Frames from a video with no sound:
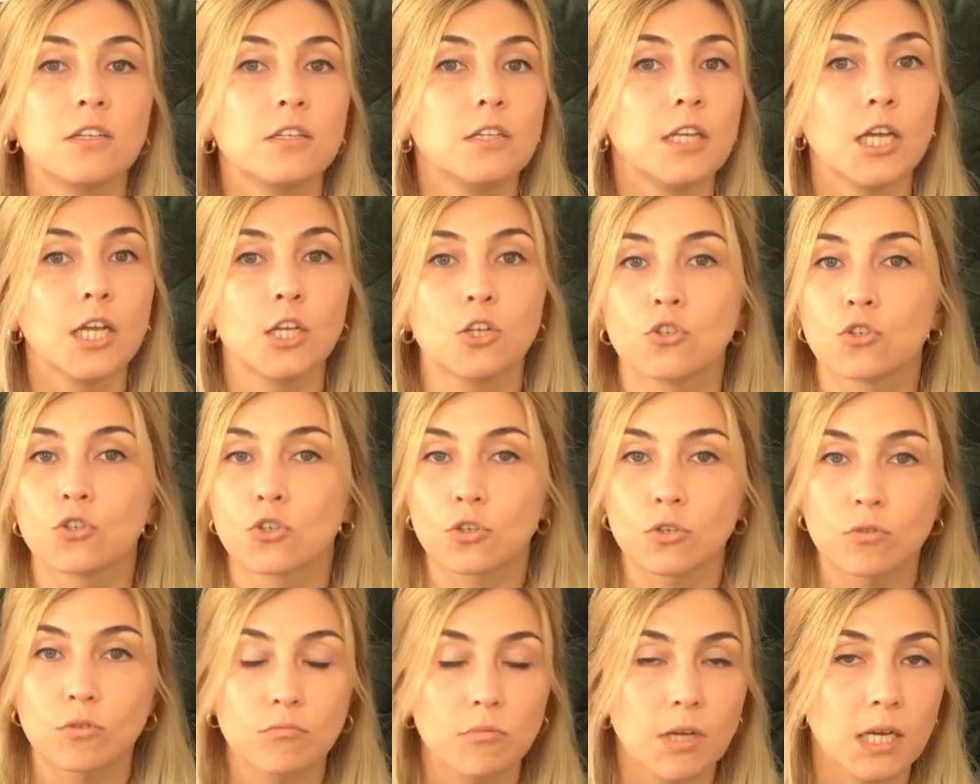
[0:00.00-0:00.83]

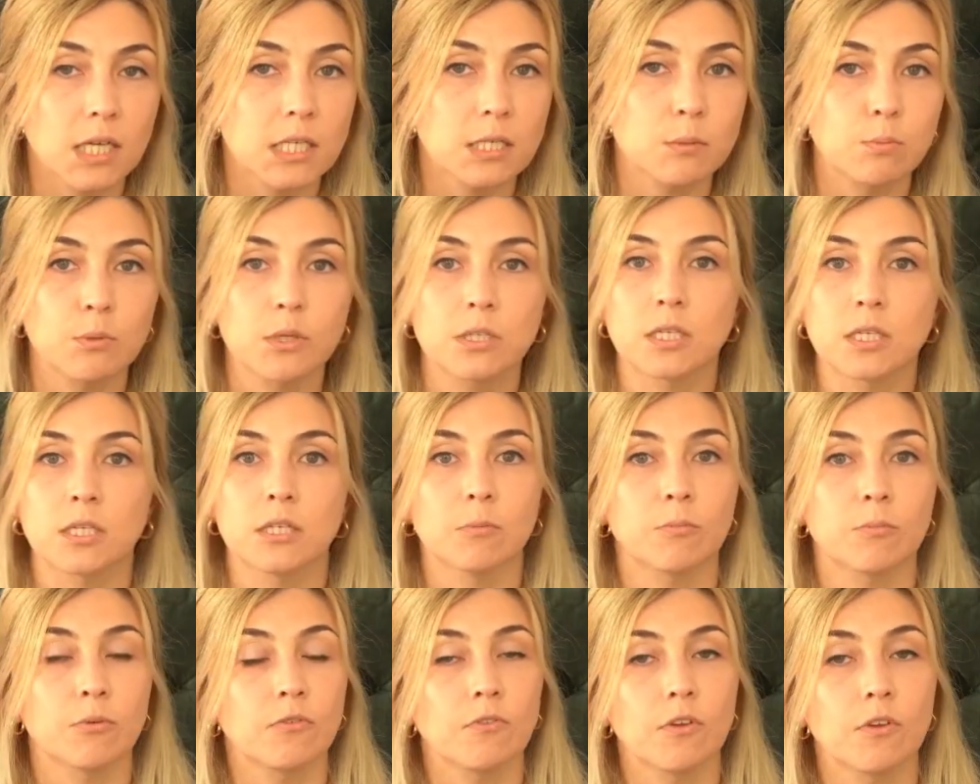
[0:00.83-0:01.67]
danger does
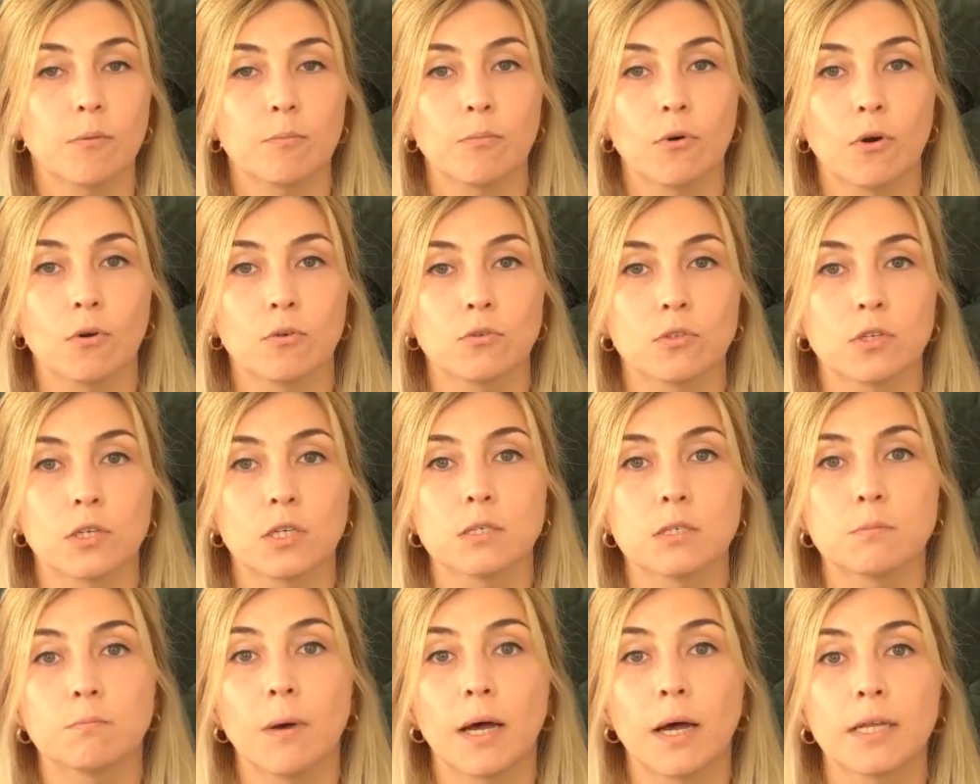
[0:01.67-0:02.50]
placenta previa
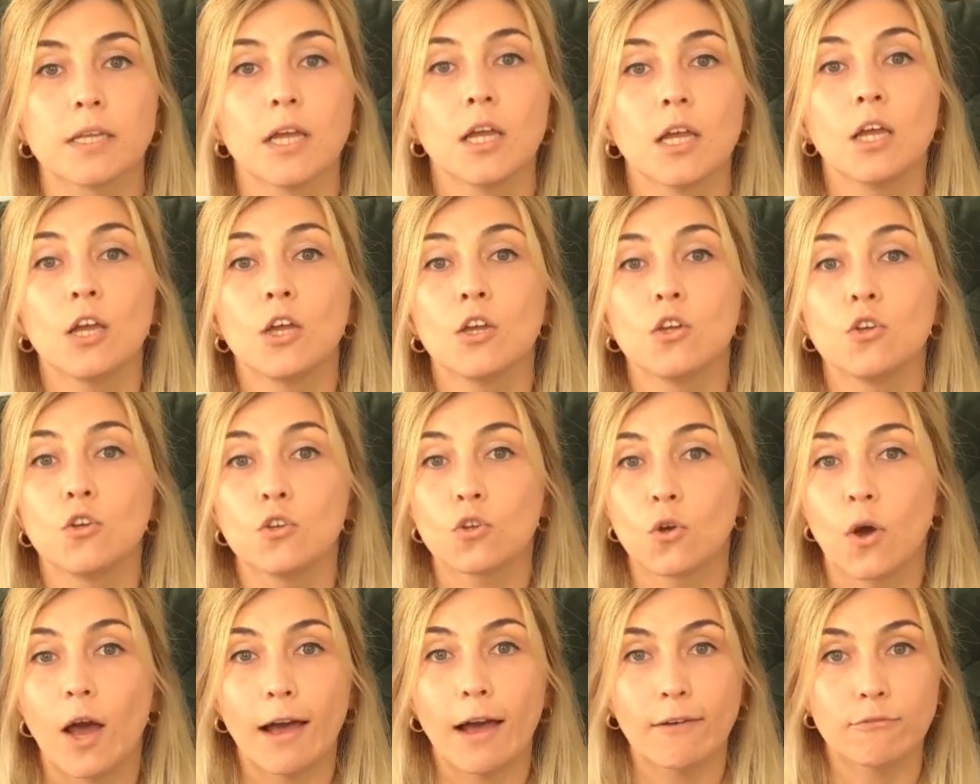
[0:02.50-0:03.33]
poses, but you
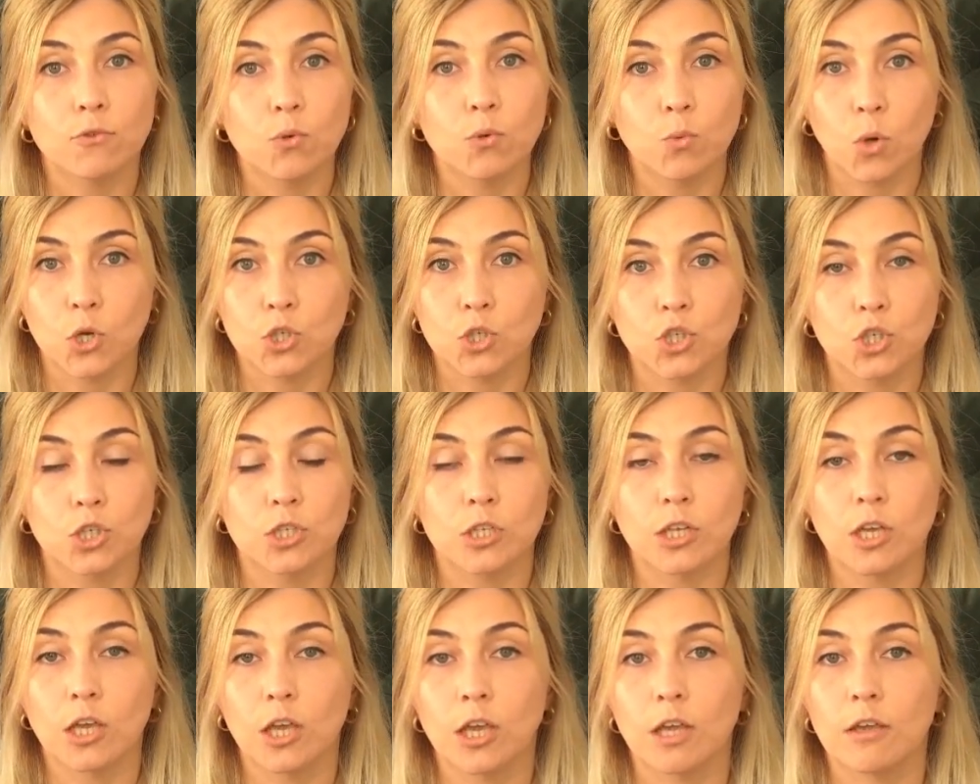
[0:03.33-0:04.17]
don't have to watch
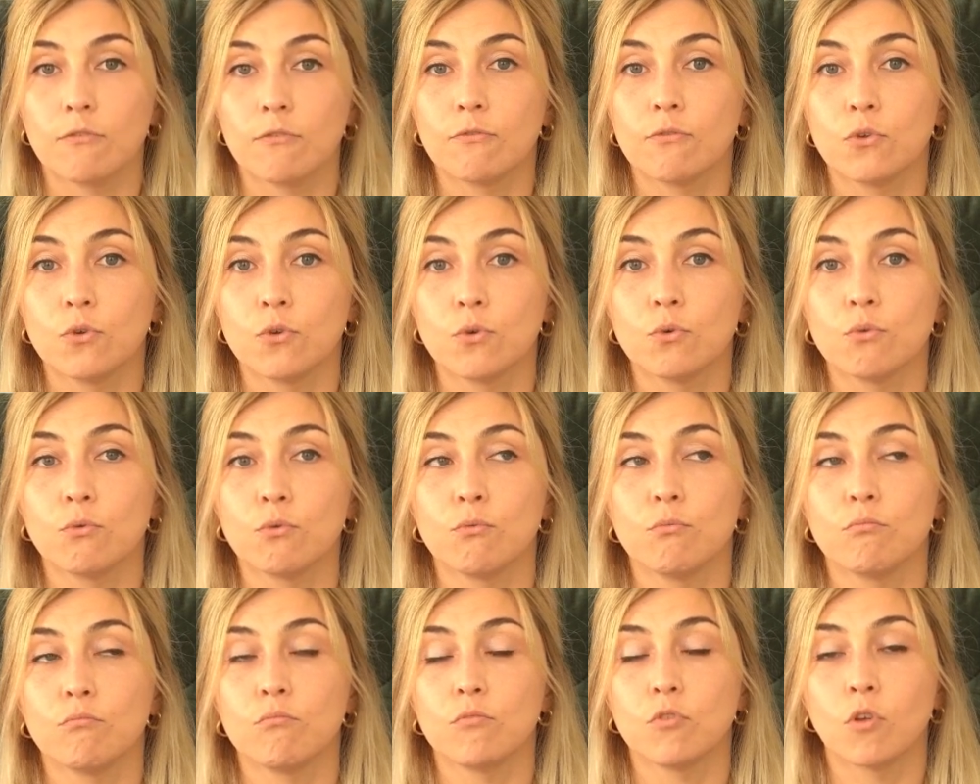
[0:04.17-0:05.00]
it if
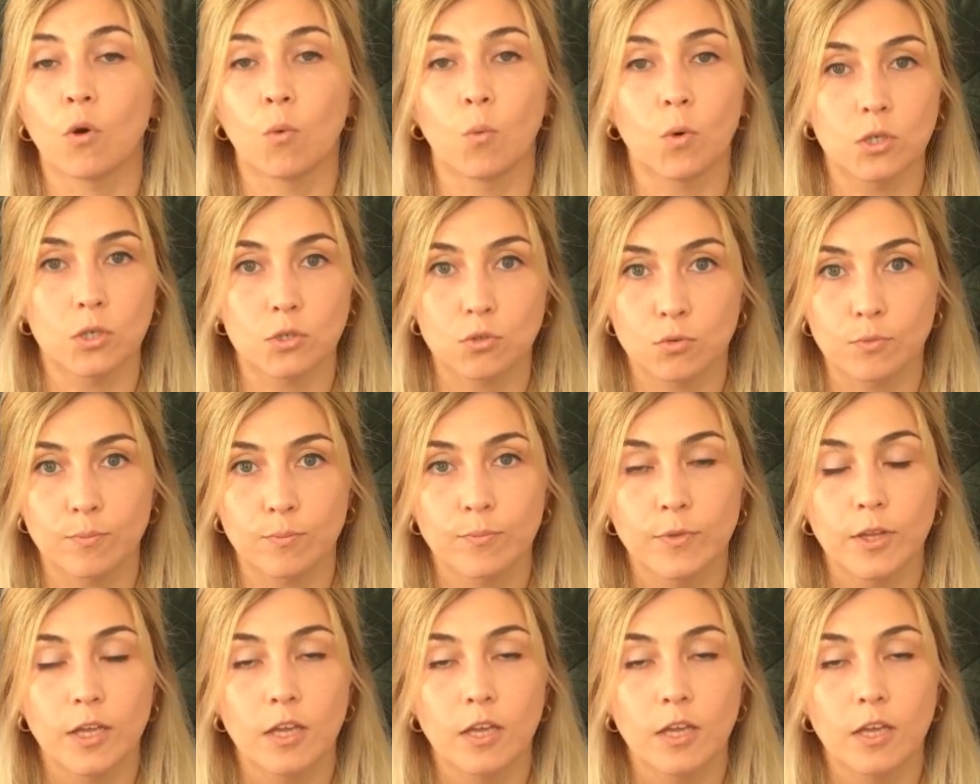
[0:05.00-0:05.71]
you don't want to.